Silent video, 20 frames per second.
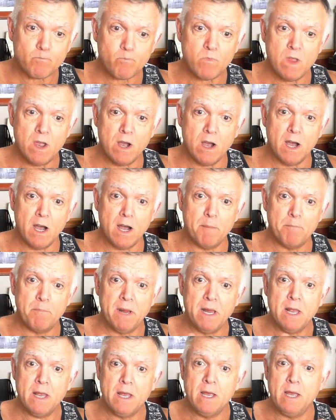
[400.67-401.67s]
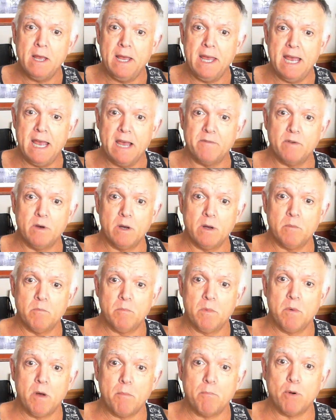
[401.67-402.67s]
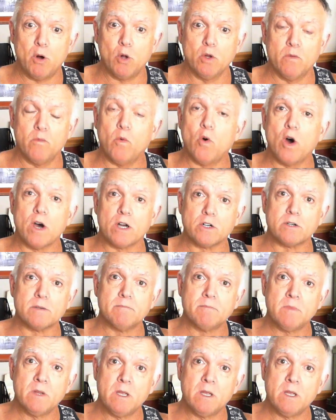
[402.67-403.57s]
have a bowl of water,